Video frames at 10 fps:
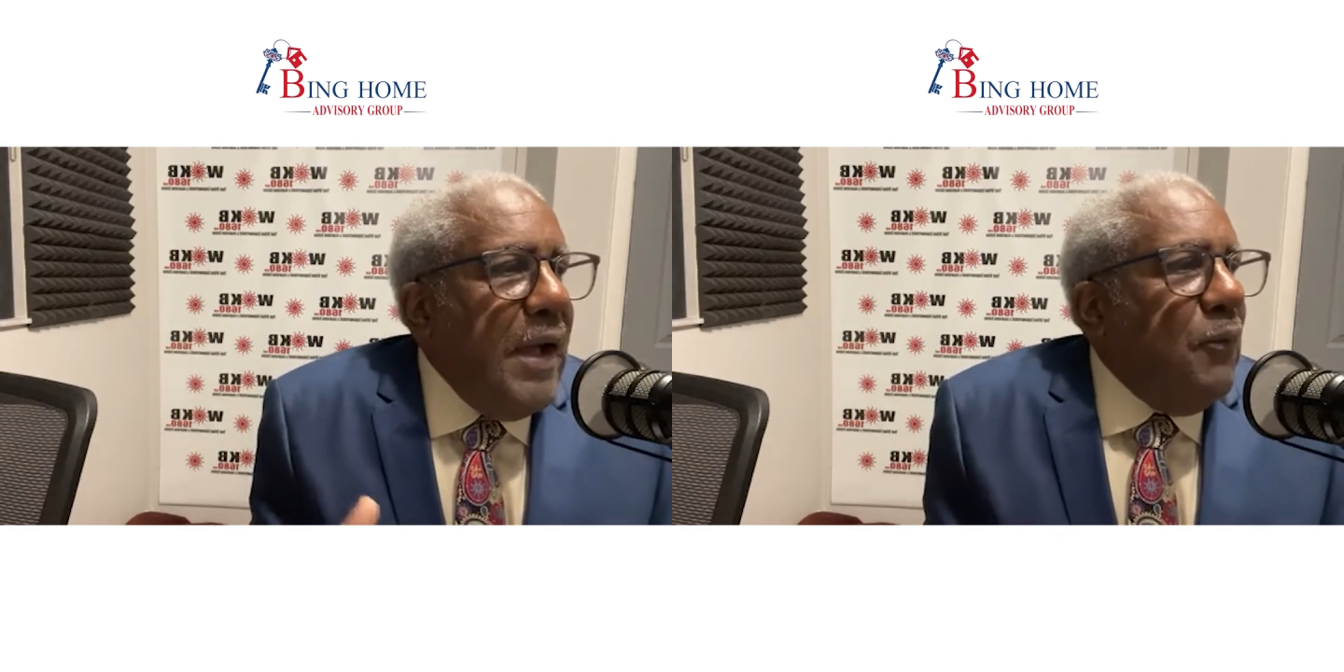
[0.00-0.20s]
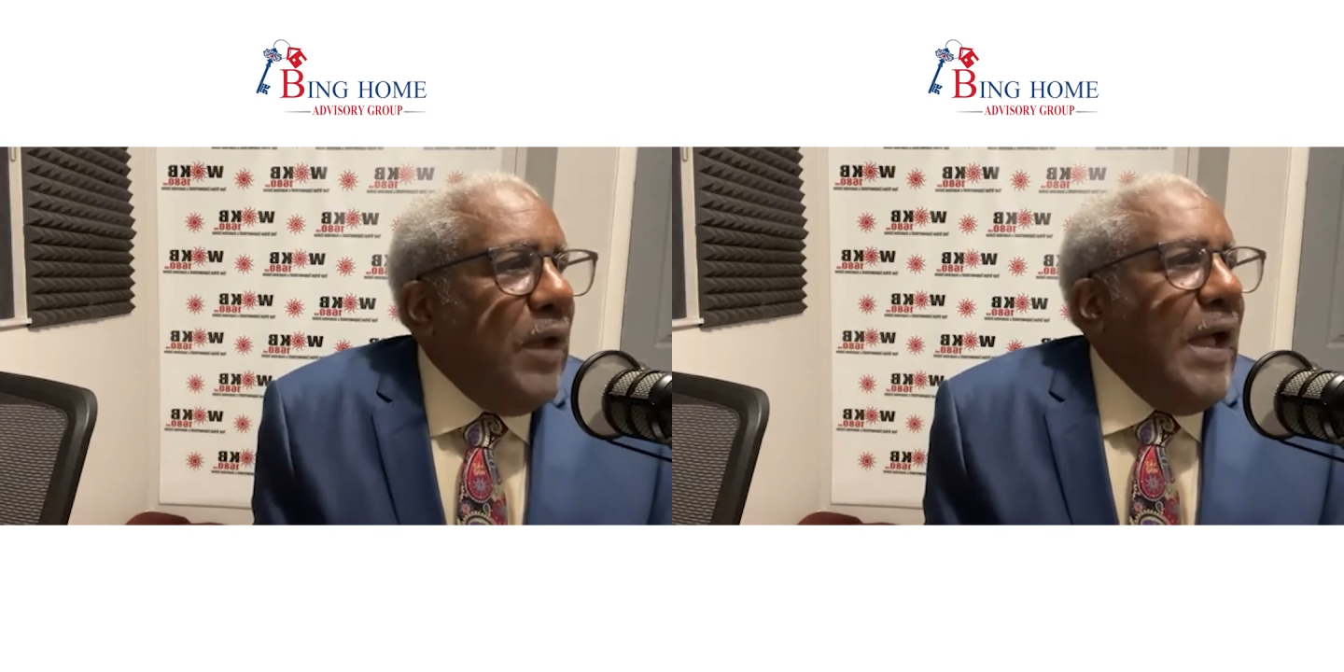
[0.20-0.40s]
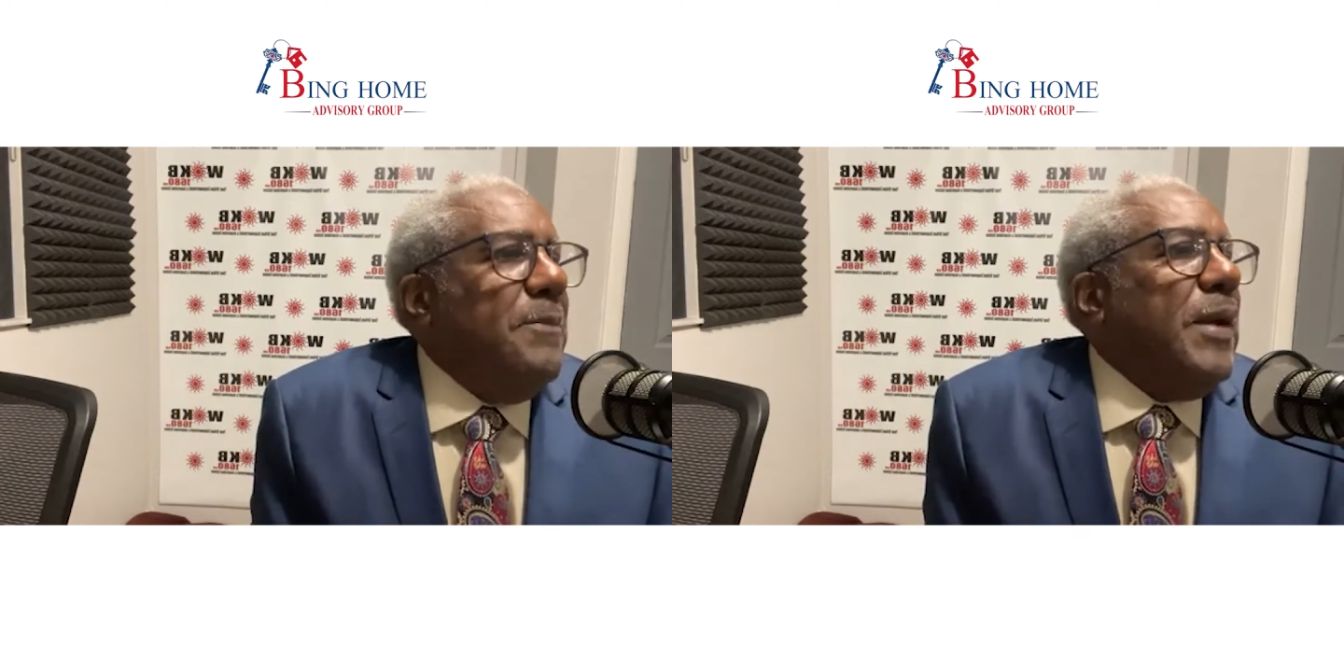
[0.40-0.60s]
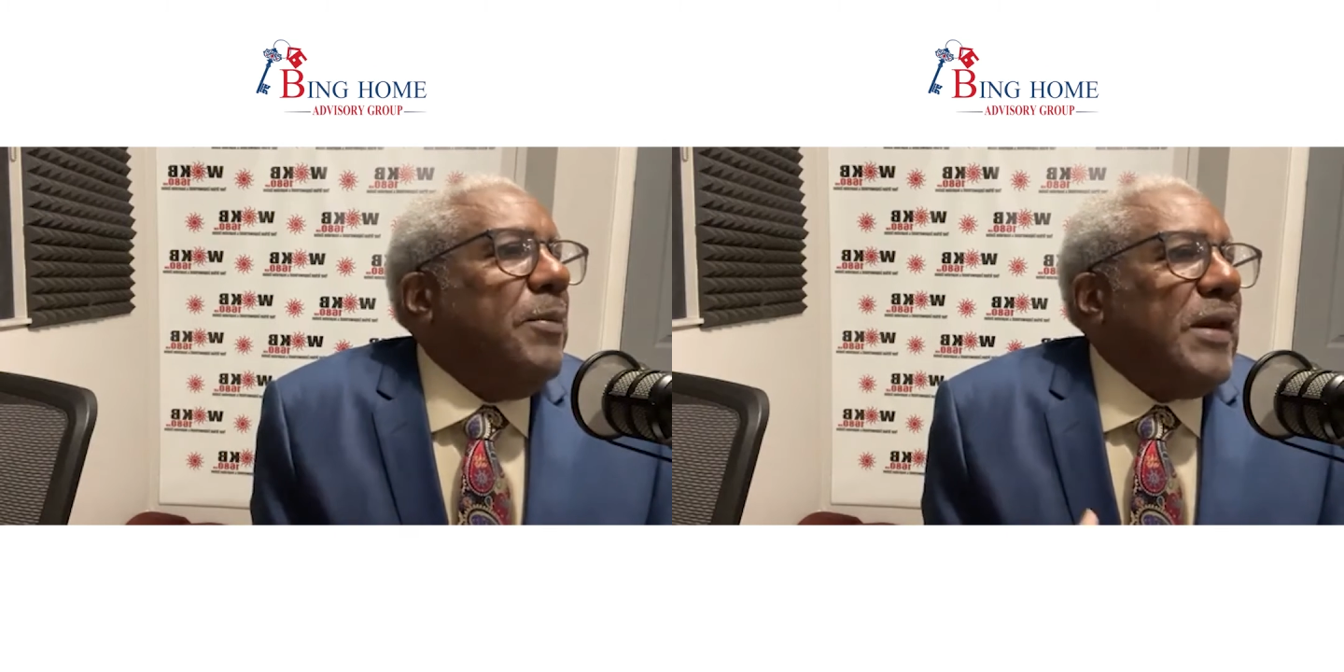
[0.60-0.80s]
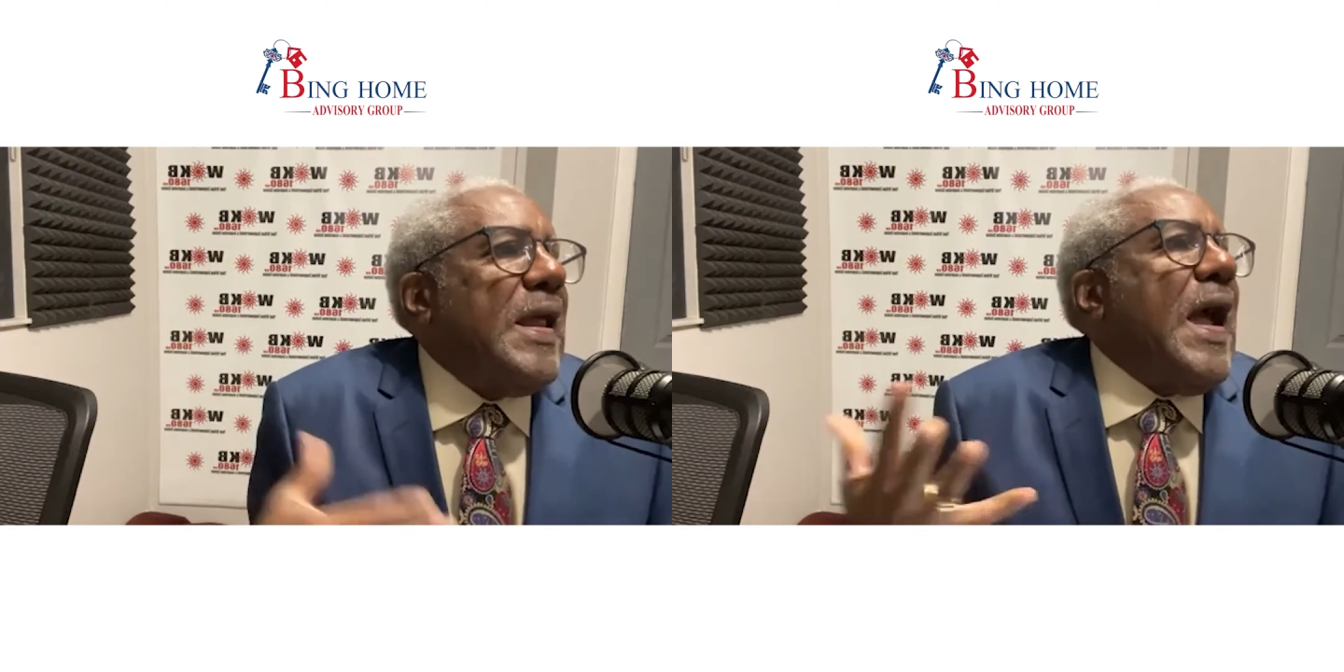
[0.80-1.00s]
and we had
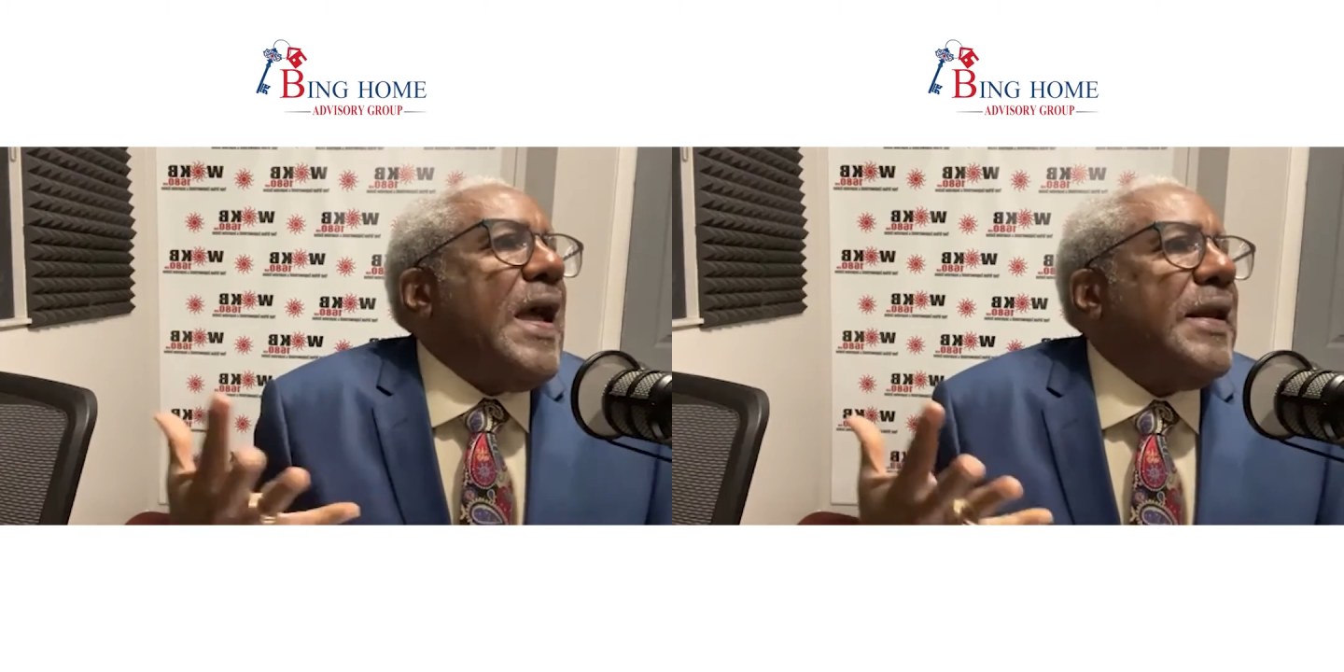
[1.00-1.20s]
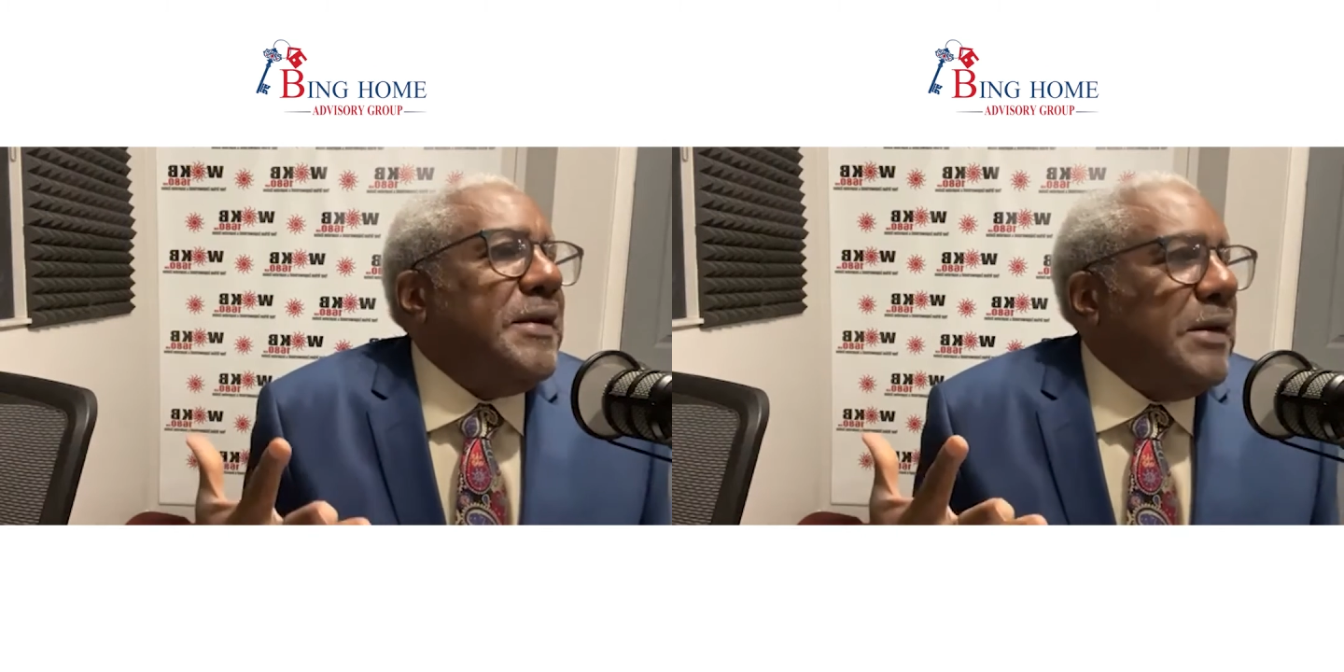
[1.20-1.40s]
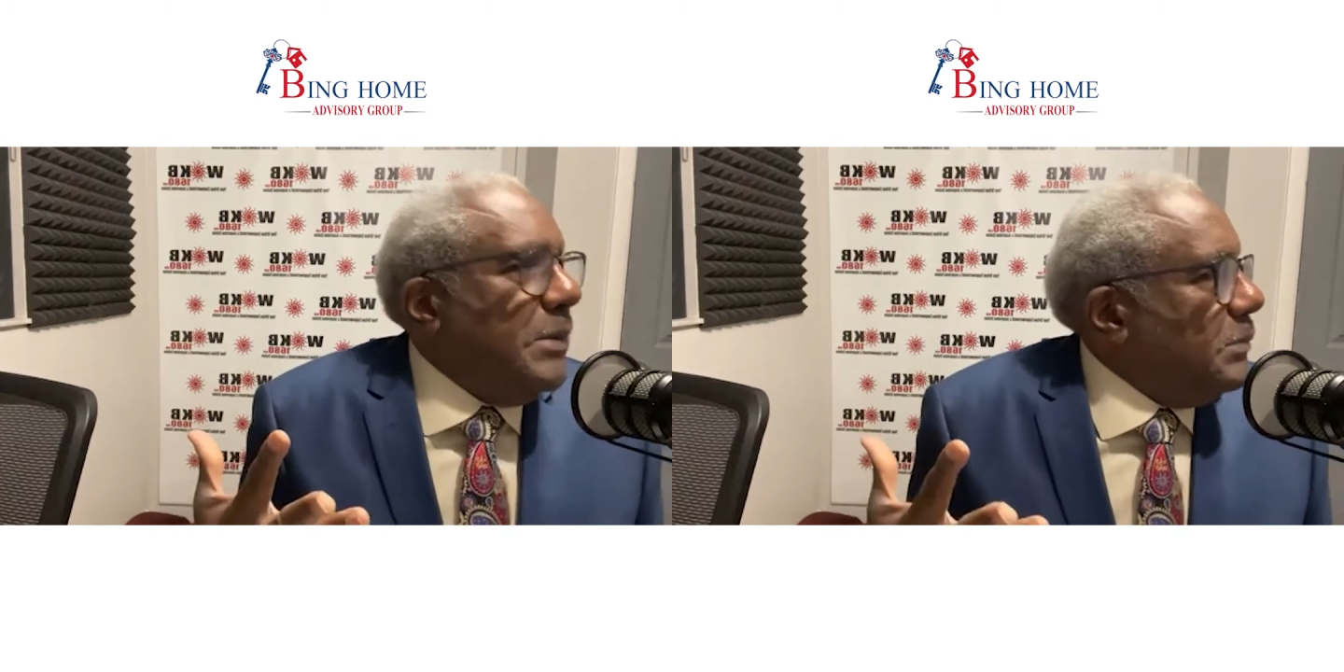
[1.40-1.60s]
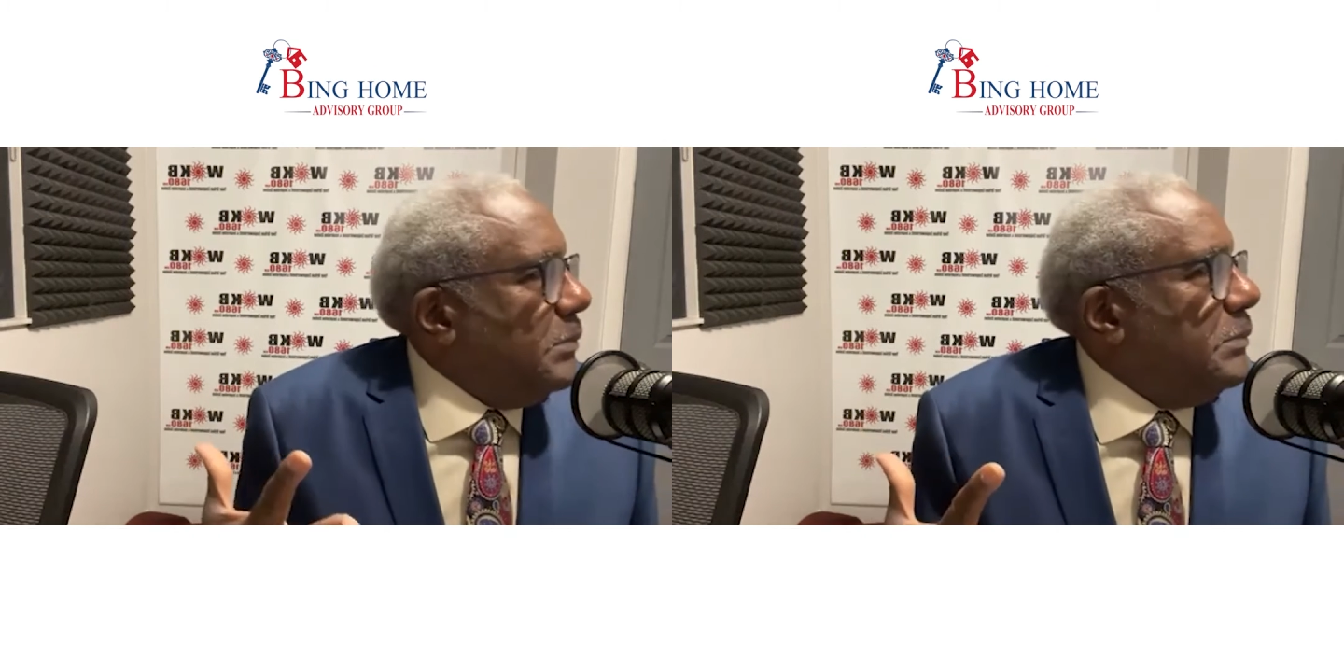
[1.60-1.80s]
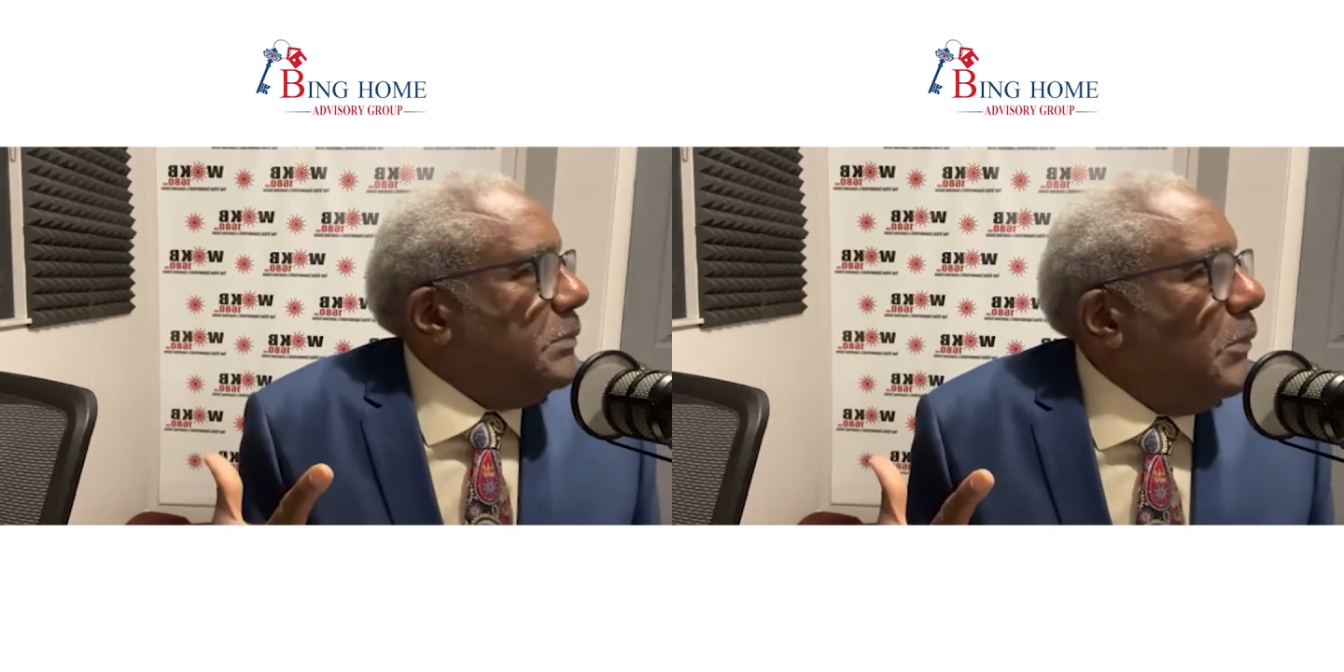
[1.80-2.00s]
people lining up,